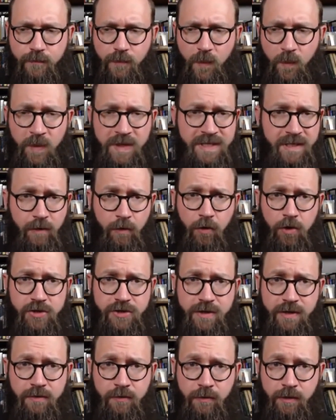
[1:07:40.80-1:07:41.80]
we tell
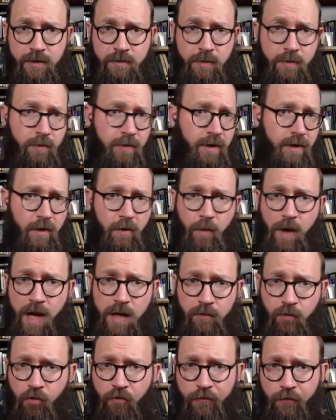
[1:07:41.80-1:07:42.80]
origin stories. We want to know why
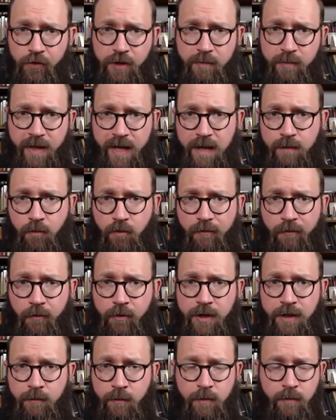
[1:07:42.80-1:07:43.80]
Wolverine became
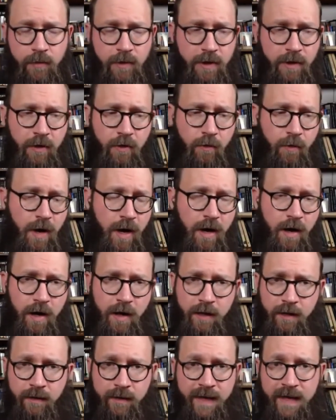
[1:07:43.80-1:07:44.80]
Wolverine. We want to know
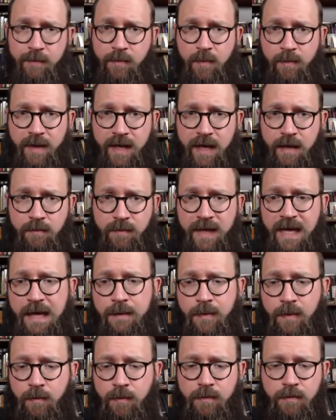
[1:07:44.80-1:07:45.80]
why Gambit became
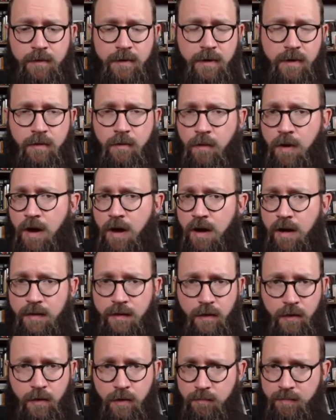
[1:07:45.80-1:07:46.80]
Gambit. We want to know why
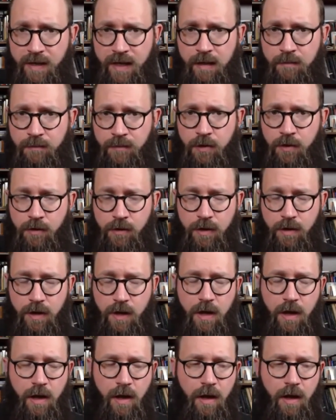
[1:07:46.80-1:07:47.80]
the Hulk became the Hulk.
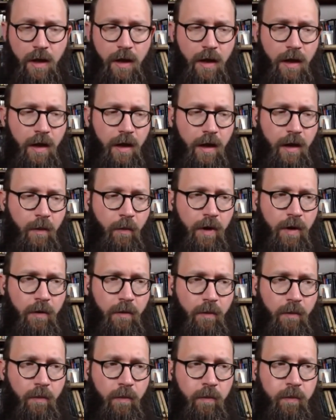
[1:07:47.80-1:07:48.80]

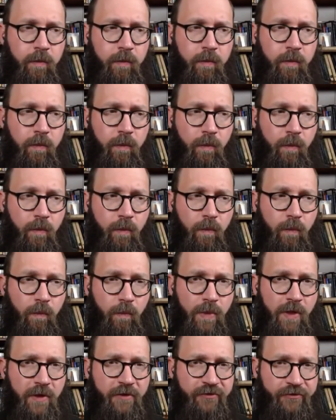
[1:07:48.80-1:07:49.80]
Well,
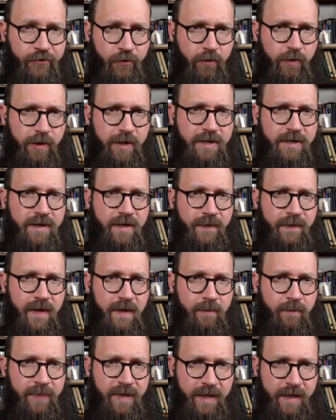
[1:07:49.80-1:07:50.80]
the stories that they
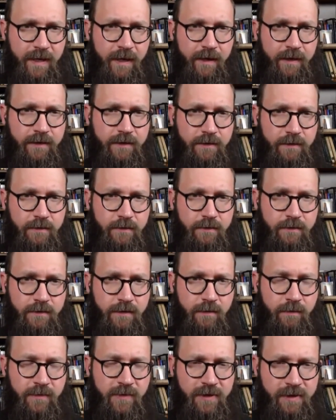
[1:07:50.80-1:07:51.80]
picked to
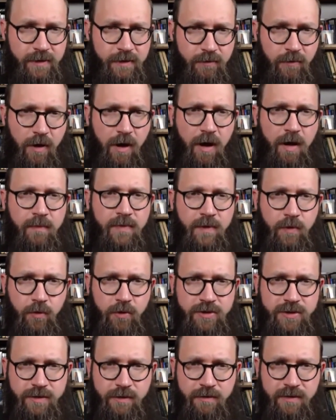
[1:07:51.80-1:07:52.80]
describe the
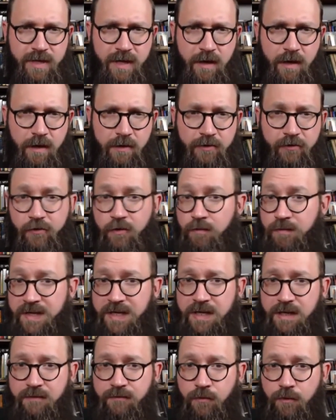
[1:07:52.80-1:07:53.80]
origins of those characters are
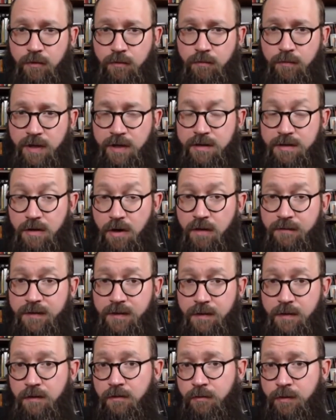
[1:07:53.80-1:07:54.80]
meaningful because often
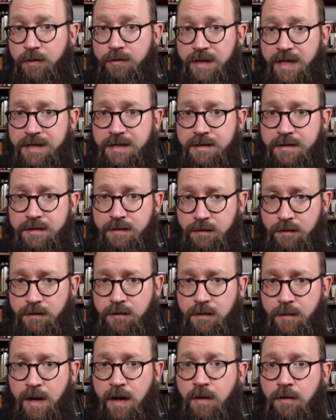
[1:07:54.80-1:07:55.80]
there are real lessons to learn
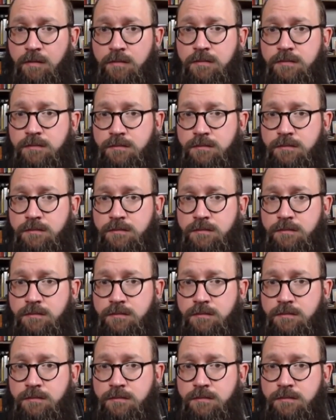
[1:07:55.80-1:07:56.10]
about